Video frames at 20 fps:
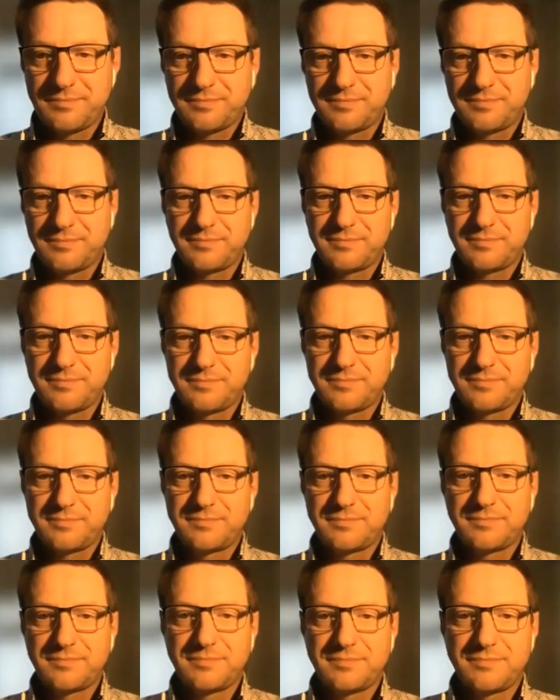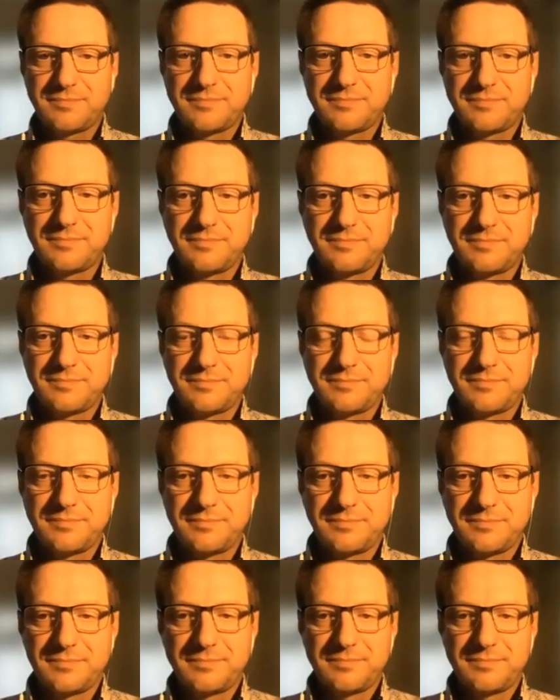
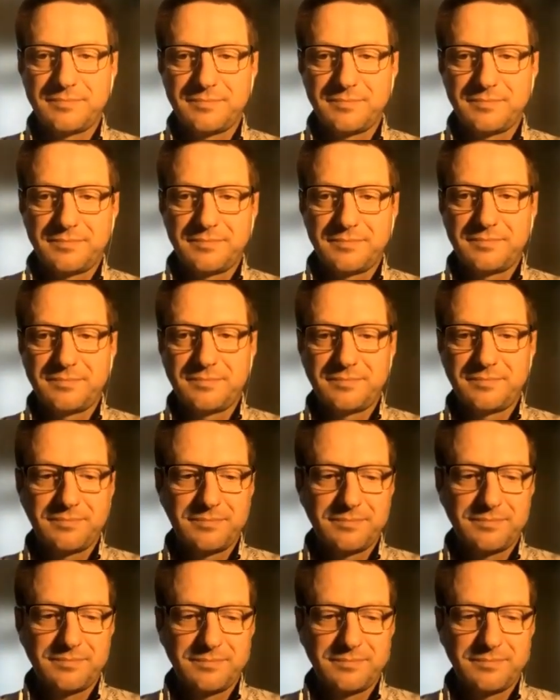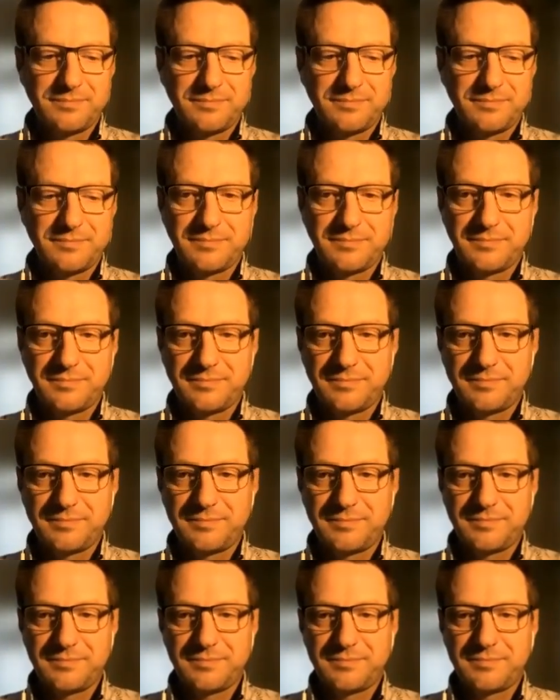
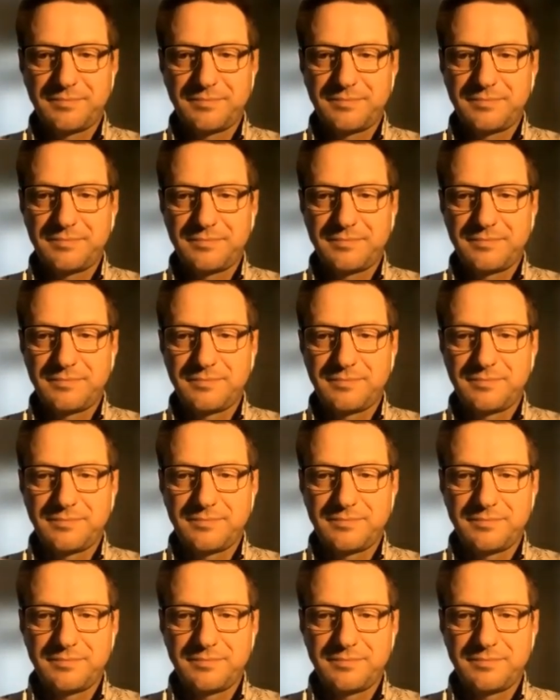This person isn't speaking.